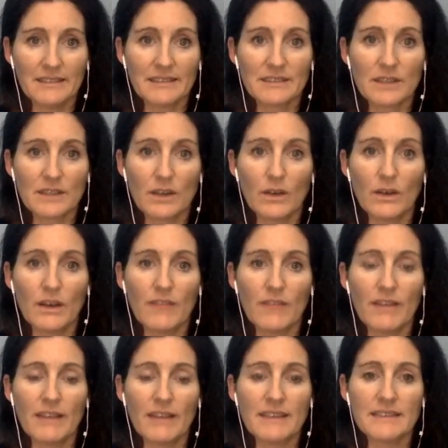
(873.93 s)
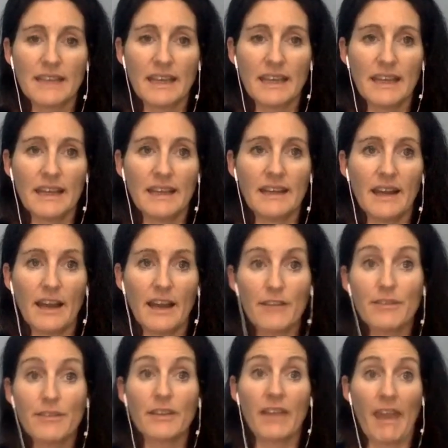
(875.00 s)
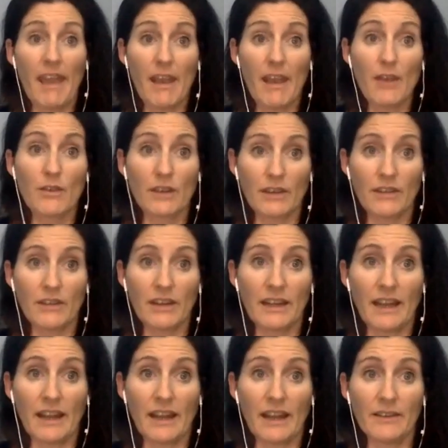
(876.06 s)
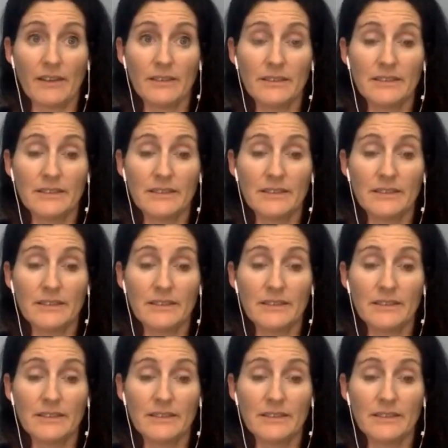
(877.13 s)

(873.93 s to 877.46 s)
so if i say i feel angry right now